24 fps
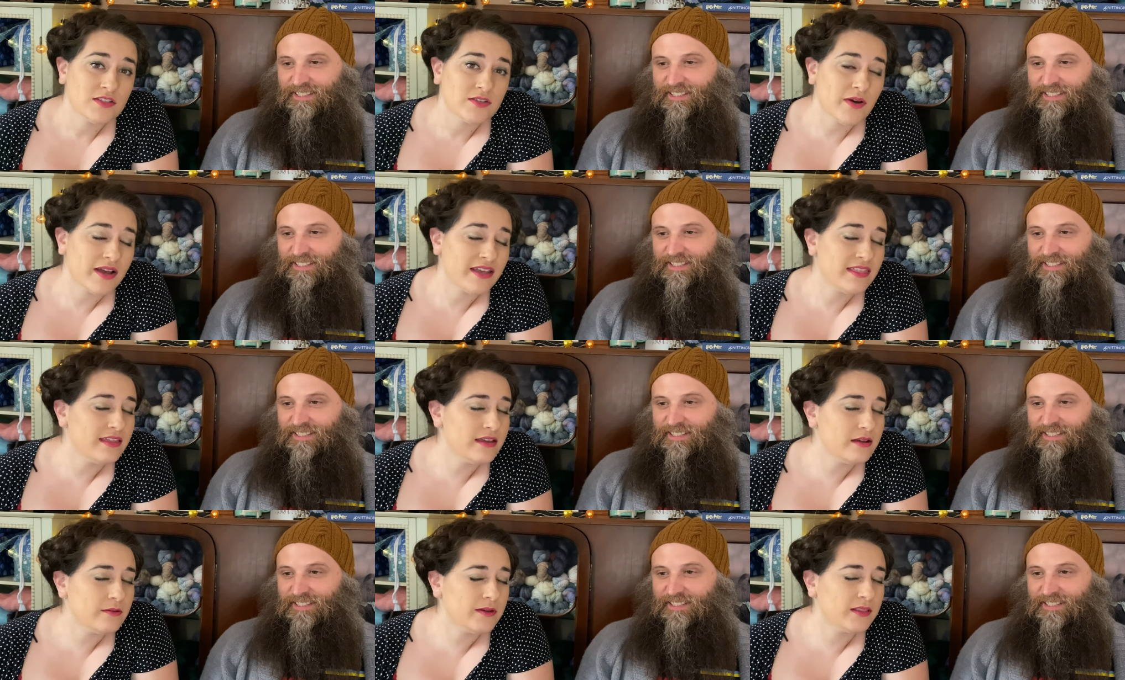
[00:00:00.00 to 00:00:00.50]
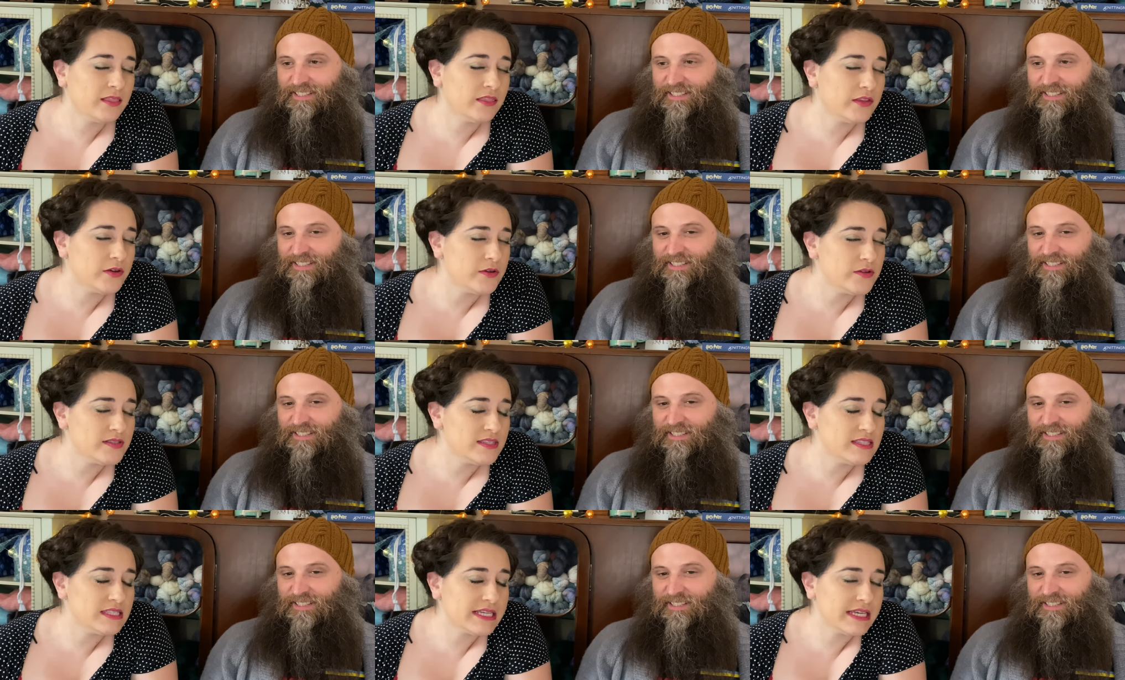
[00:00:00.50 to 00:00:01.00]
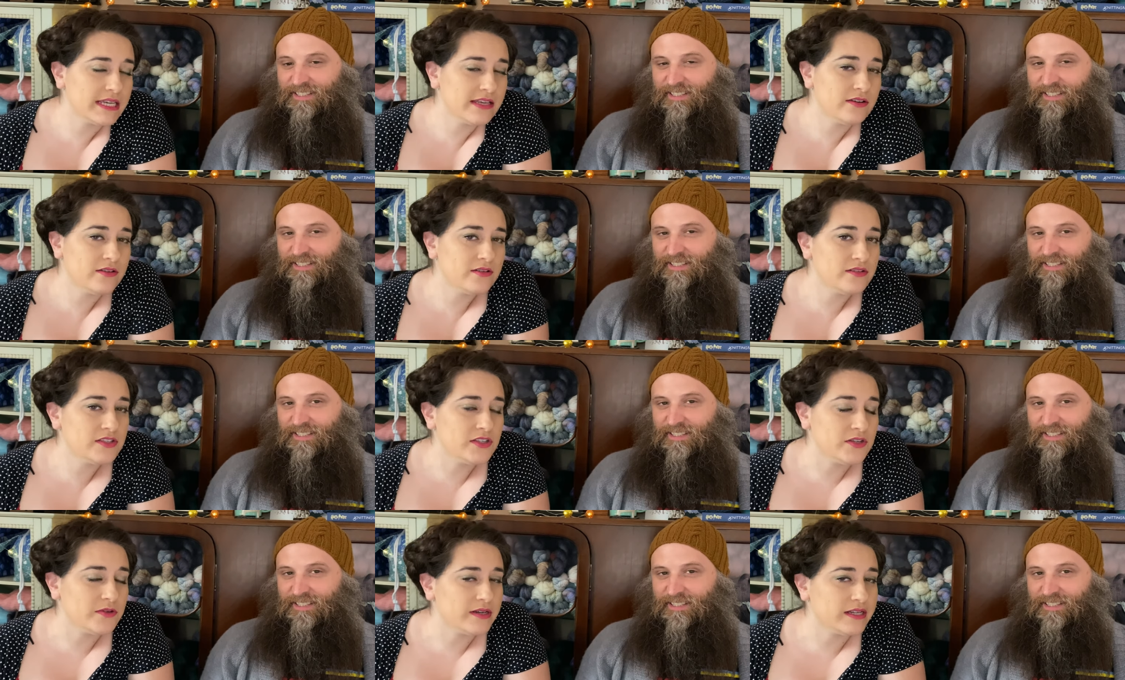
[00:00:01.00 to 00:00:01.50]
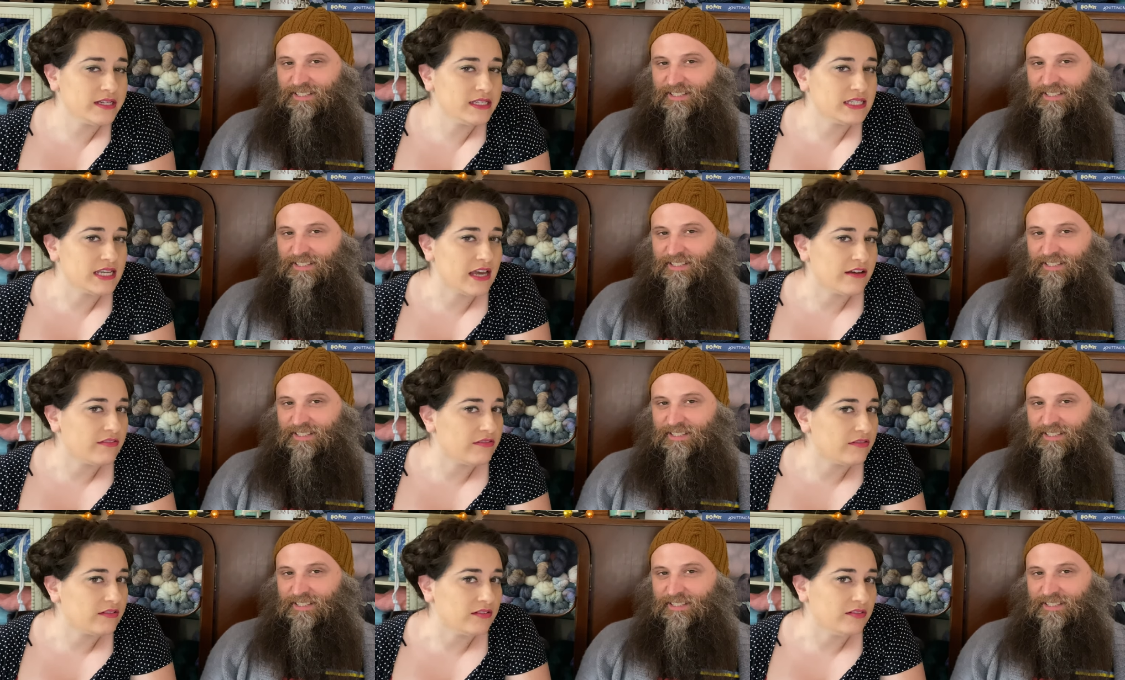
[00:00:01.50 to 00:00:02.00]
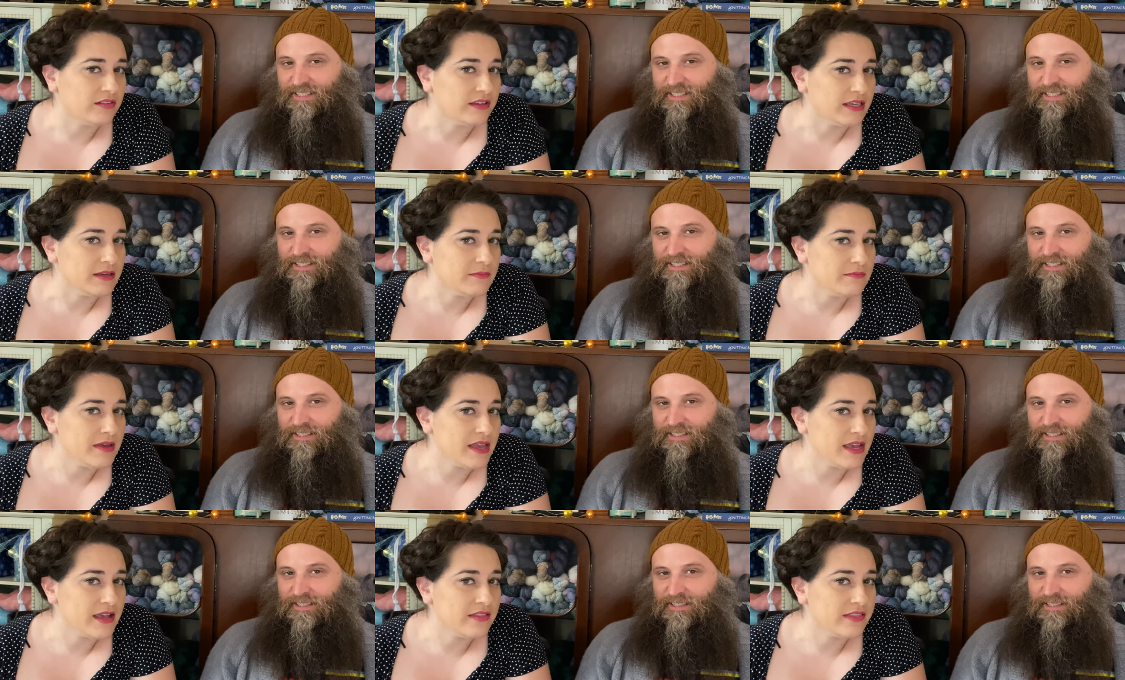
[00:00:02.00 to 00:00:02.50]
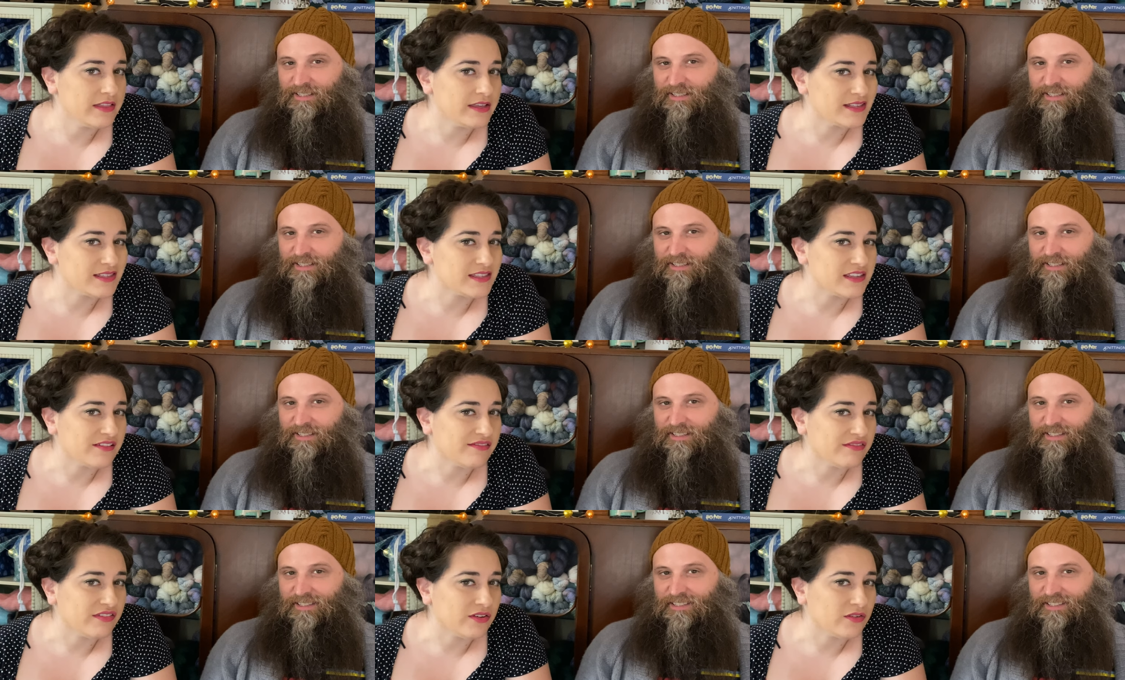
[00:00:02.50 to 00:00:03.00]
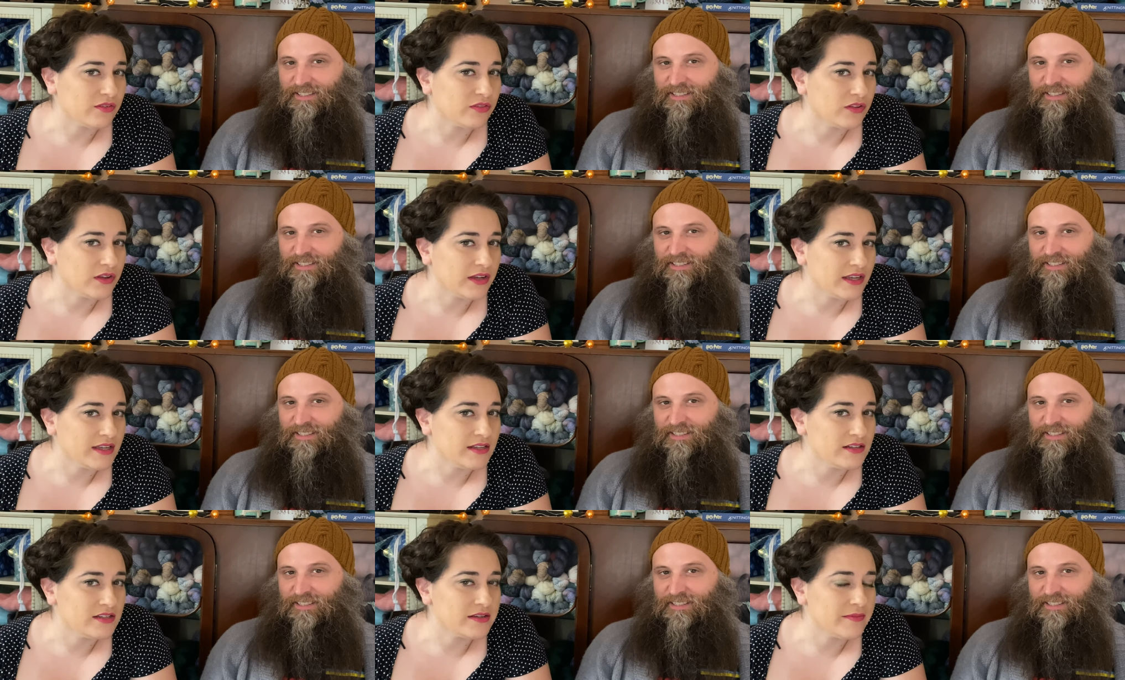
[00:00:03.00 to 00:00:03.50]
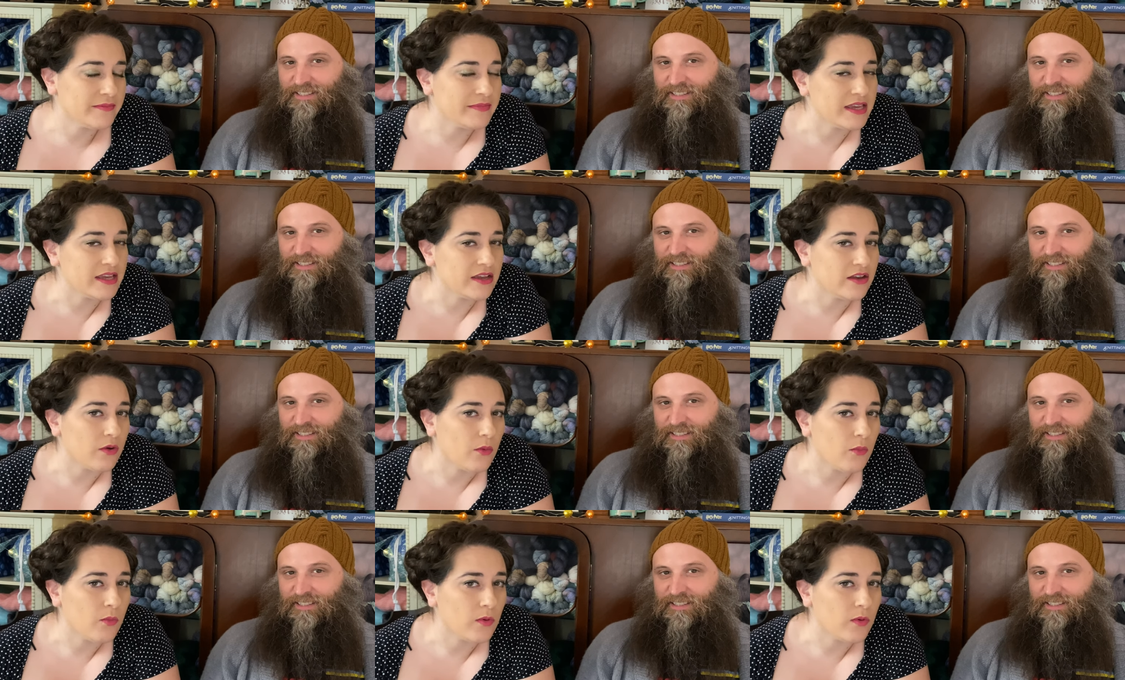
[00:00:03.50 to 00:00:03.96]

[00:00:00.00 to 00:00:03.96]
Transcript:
Speaker 1: so I think with those skills, you can definitely make this if you're looking to make